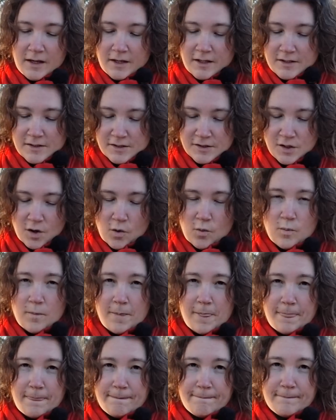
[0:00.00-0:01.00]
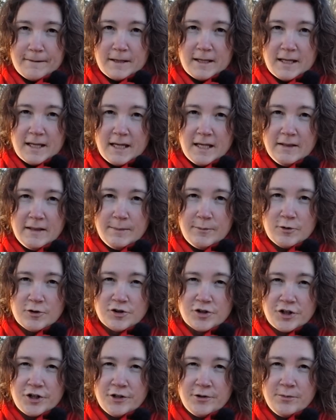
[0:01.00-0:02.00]
So, in the
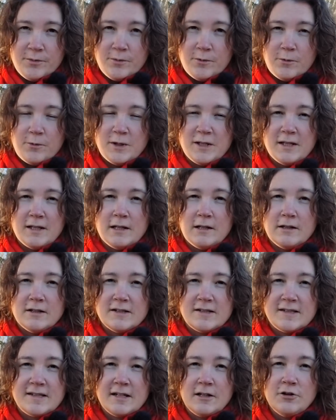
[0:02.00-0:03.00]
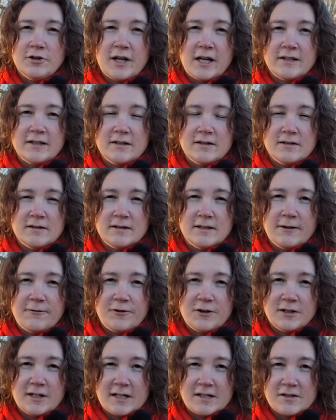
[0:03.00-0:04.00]
brochure, we look at
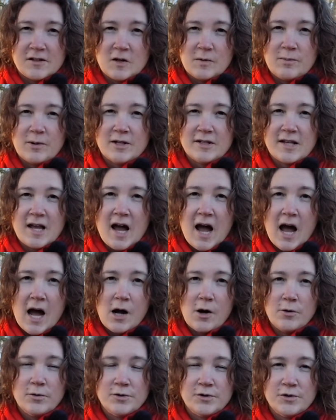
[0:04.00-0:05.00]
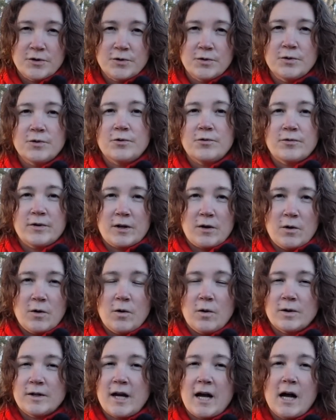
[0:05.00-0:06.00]
different examples how to
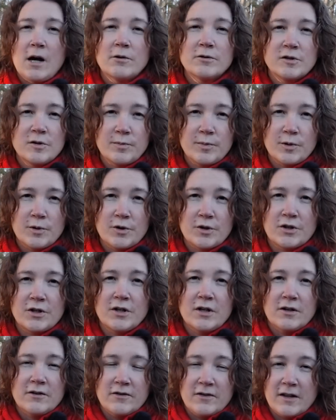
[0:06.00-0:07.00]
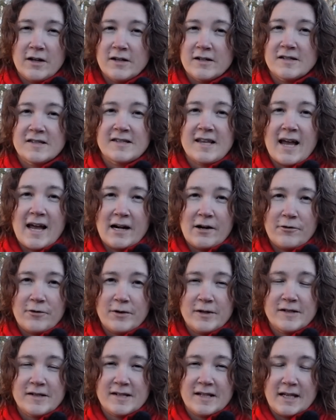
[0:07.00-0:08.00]
record, how to book the
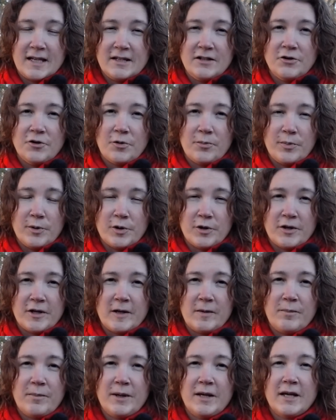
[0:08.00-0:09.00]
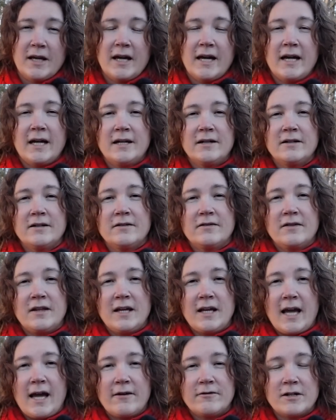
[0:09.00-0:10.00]
salaries in your bookkeeping, and
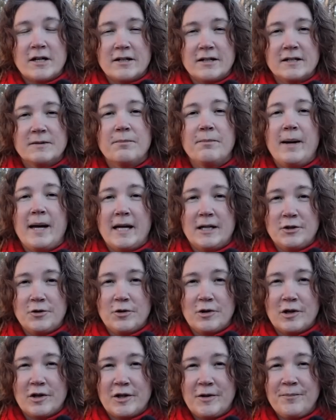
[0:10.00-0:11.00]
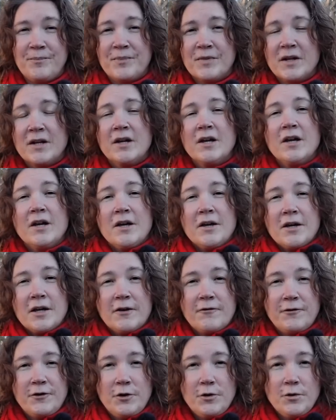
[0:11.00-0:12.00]
they have done it manually.
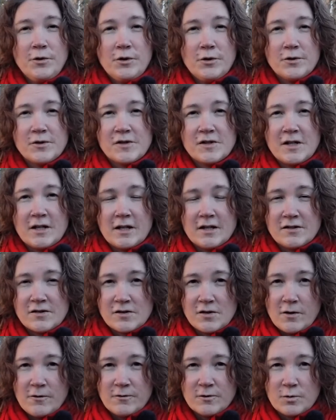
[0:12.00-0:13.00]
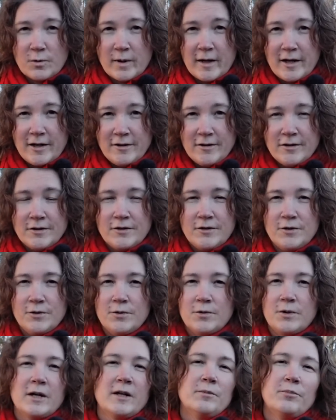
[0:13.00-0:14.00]
If you're using a software,
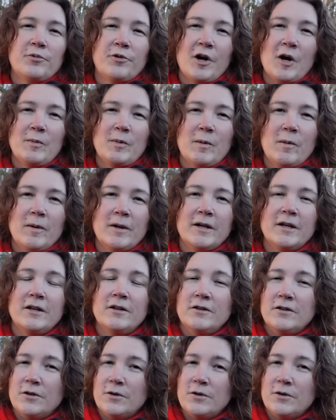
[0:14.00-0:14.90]
you can probably